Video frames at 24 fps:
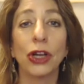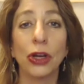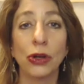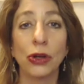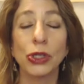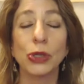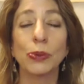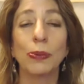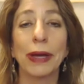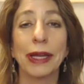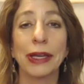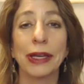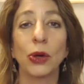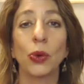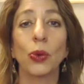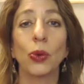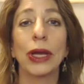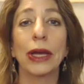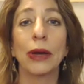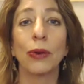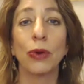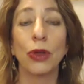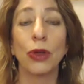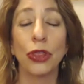Go spend a
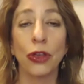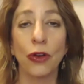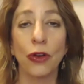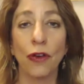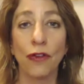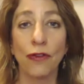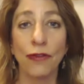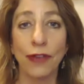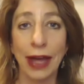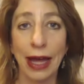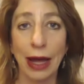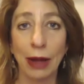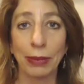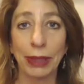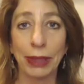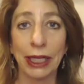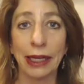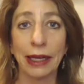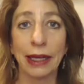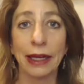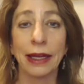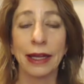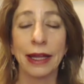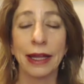week with your
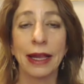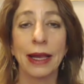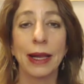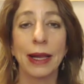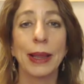family.